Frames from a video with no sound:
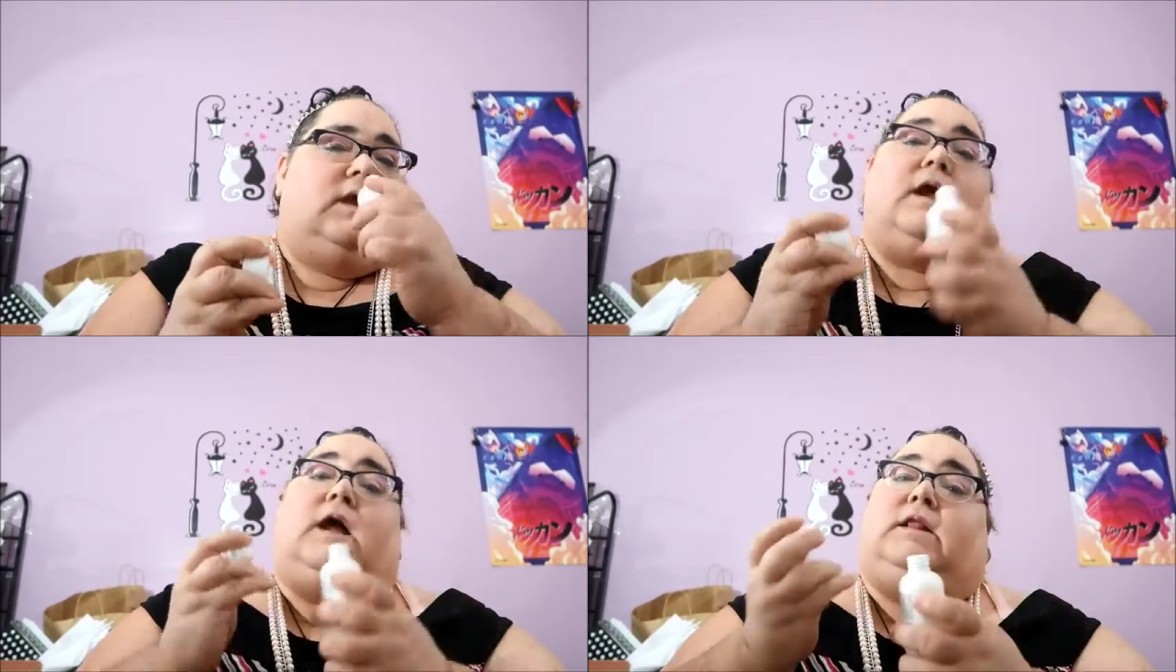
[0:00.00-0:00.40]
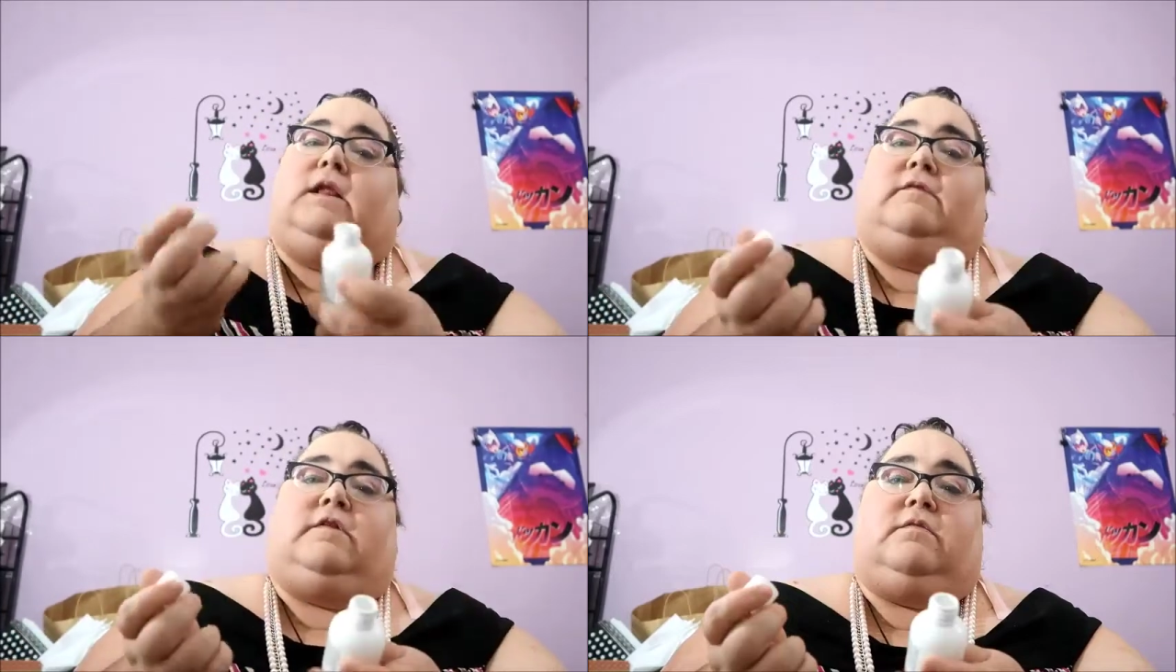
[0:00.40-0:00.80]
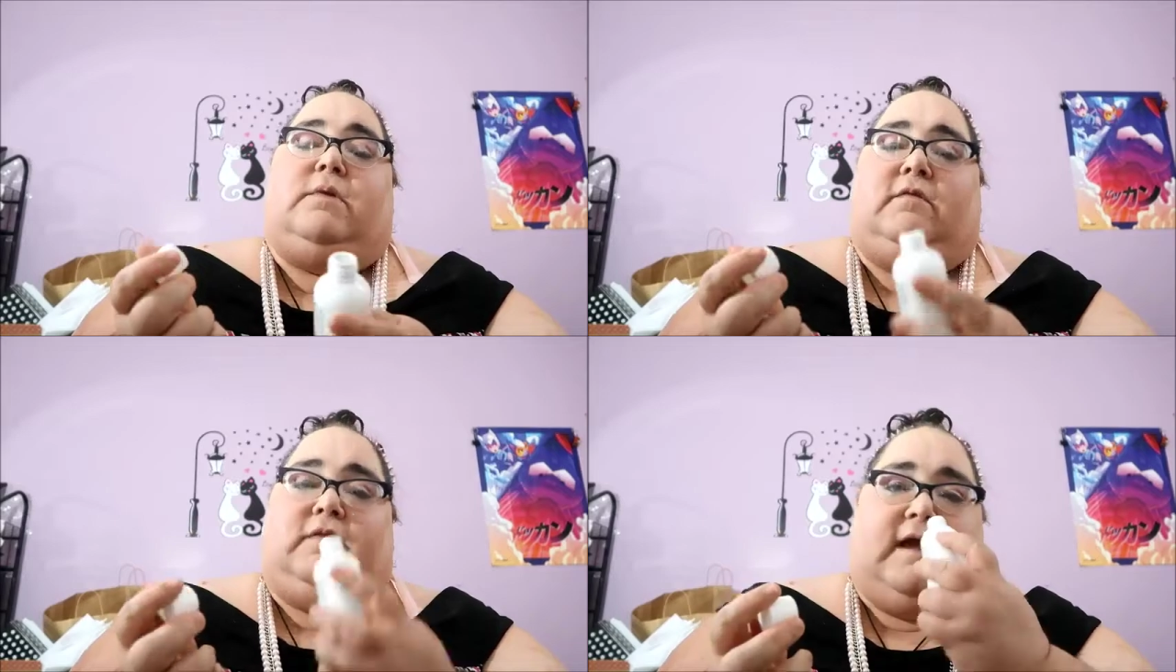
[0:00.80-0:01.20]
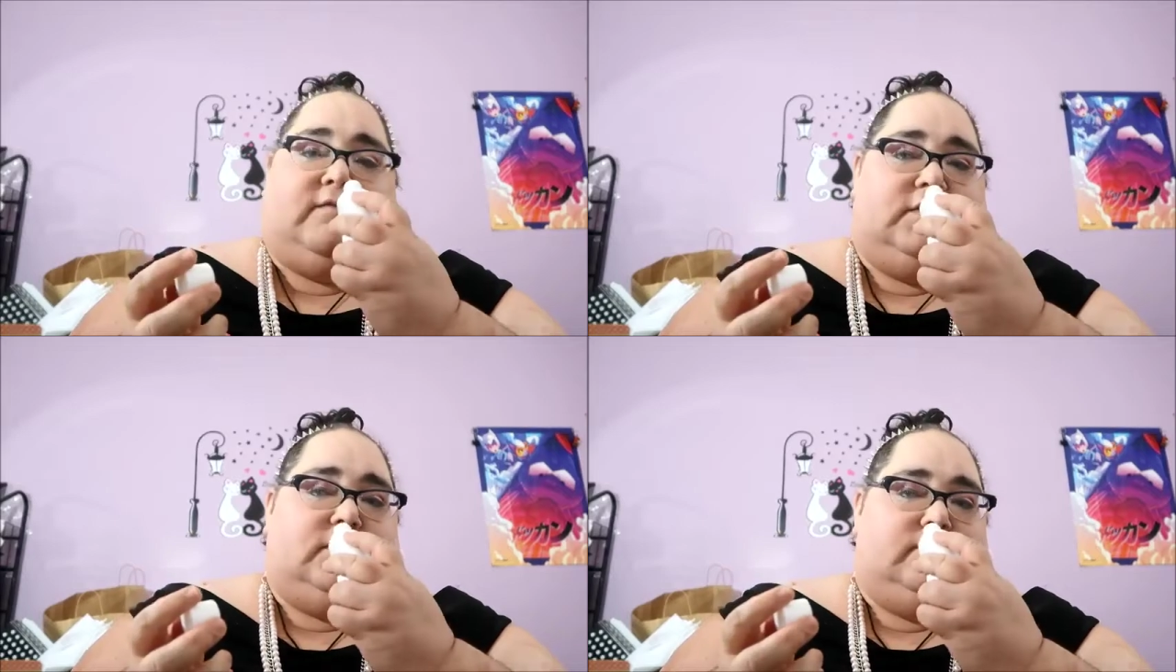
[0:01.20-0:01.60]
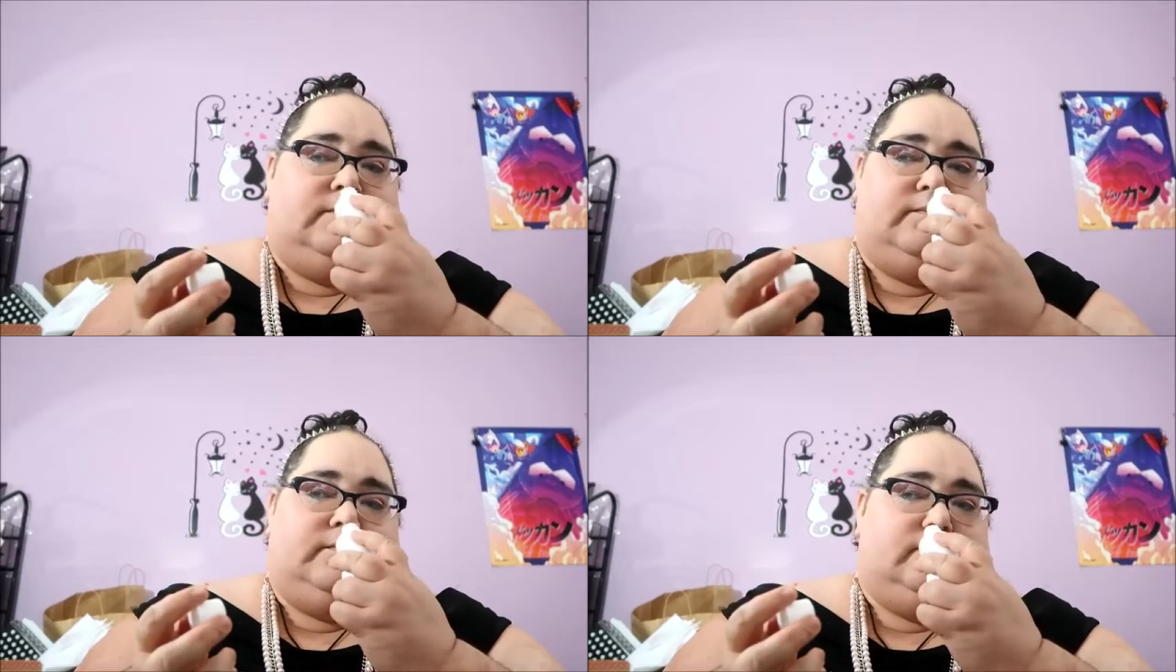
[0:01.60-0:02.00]
and I love the smell of lavender.
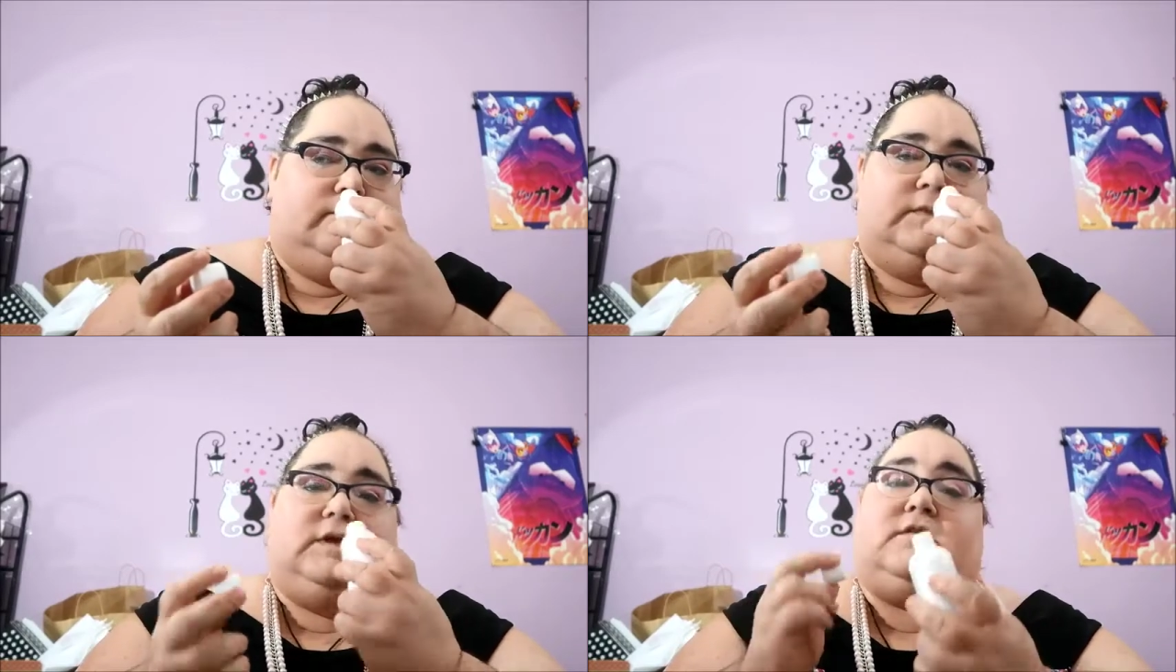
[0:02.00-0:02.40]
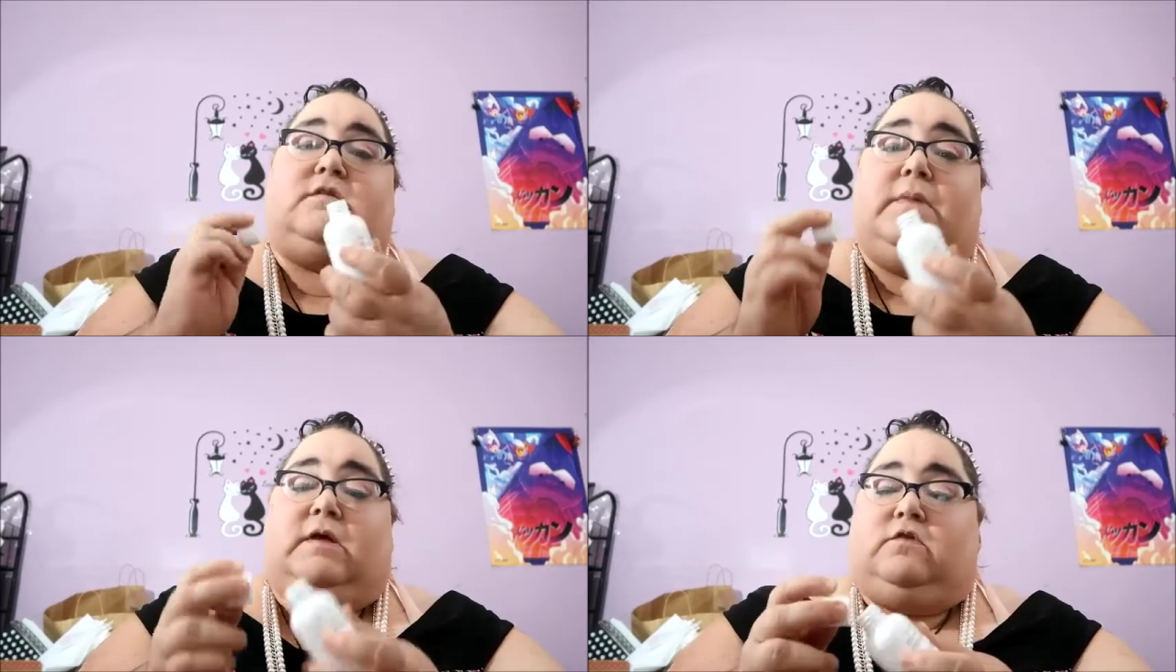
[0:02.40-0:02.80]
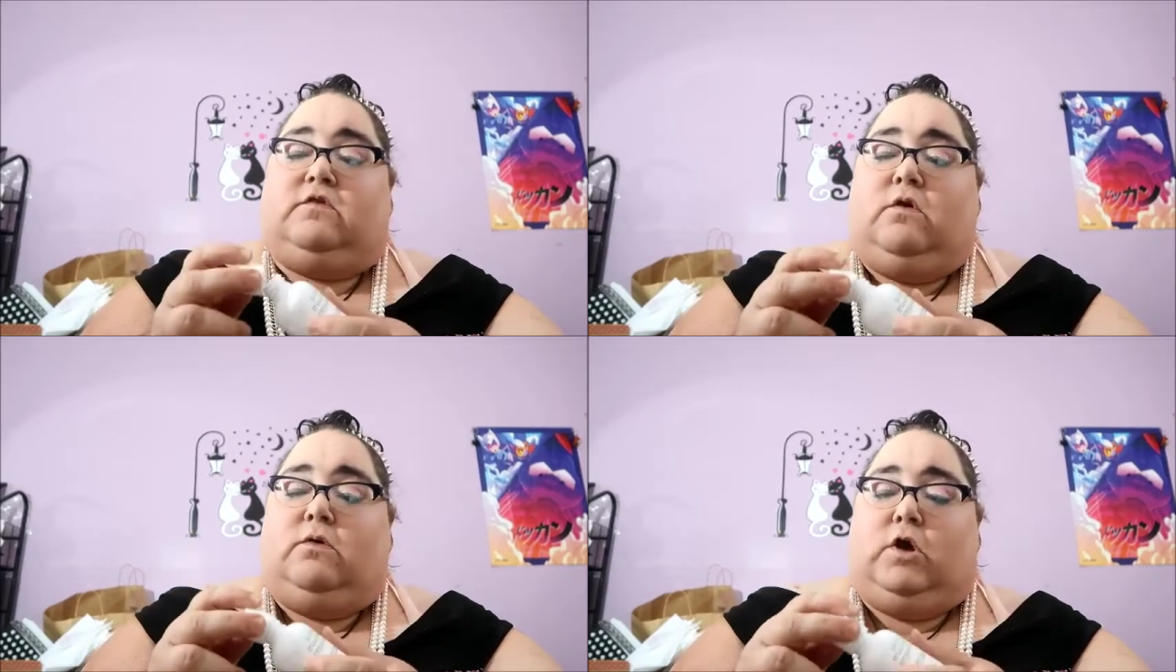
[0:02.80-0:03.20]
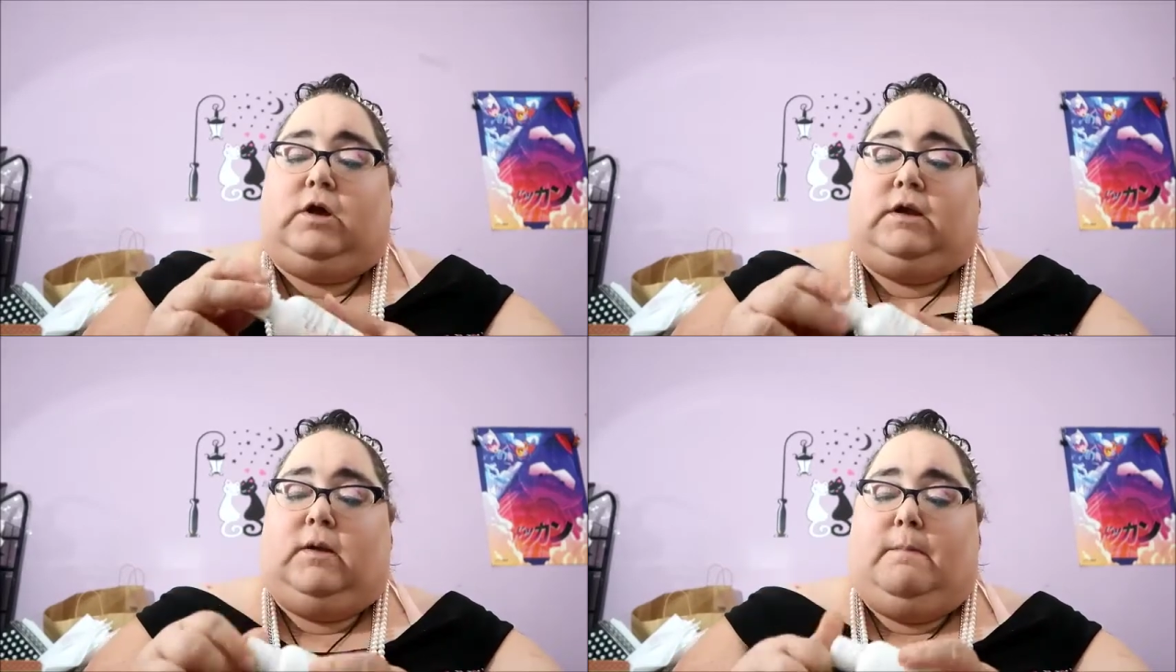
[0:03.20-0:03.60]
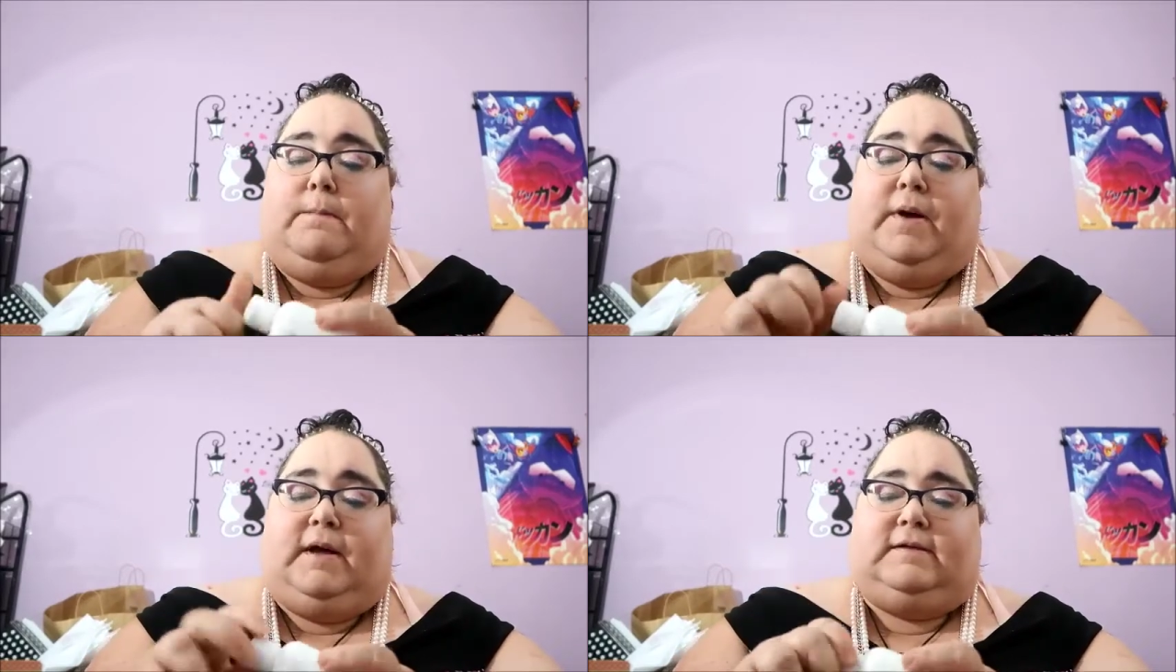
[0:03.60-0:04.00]
It smells so good,
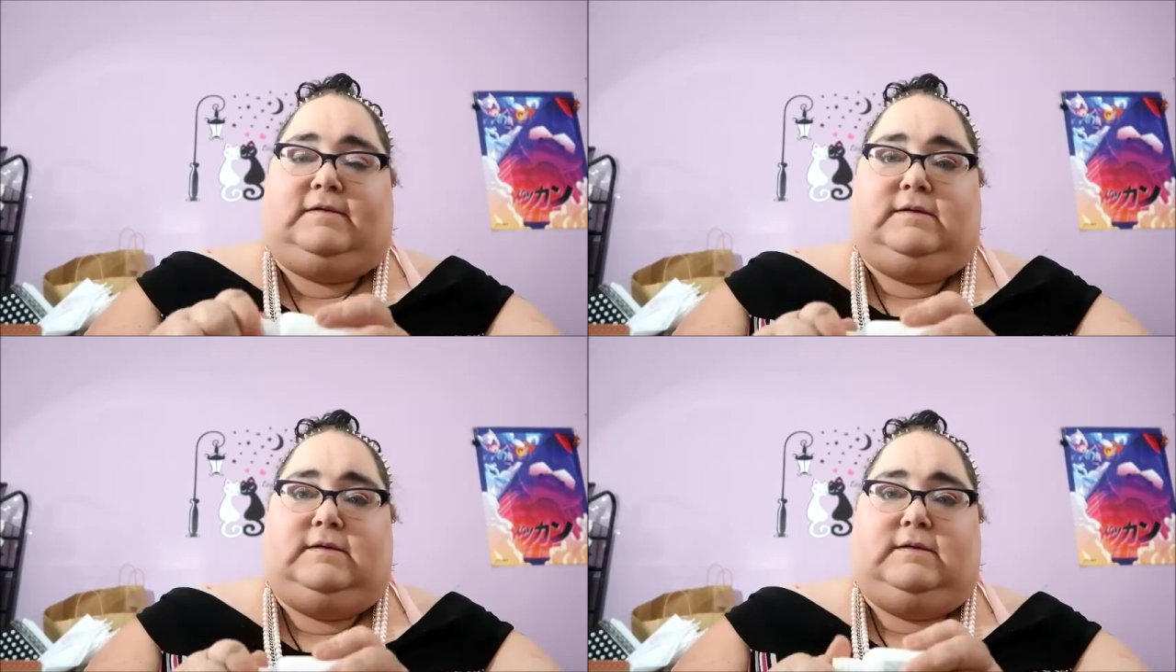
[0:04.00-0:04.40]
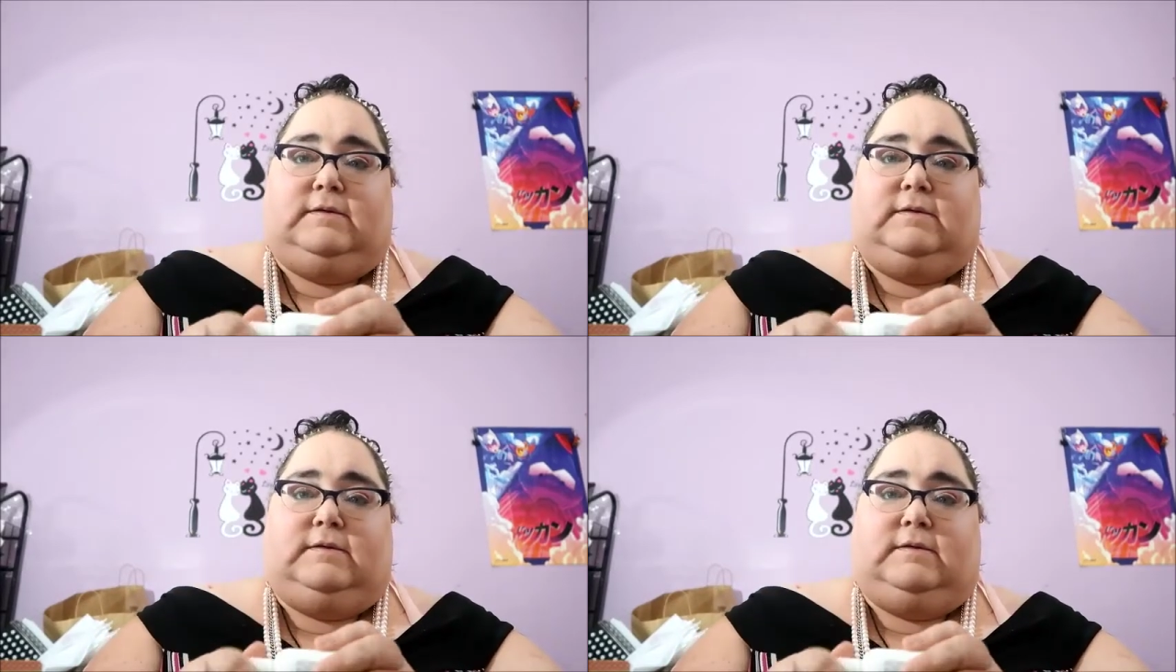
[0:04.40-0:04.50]
but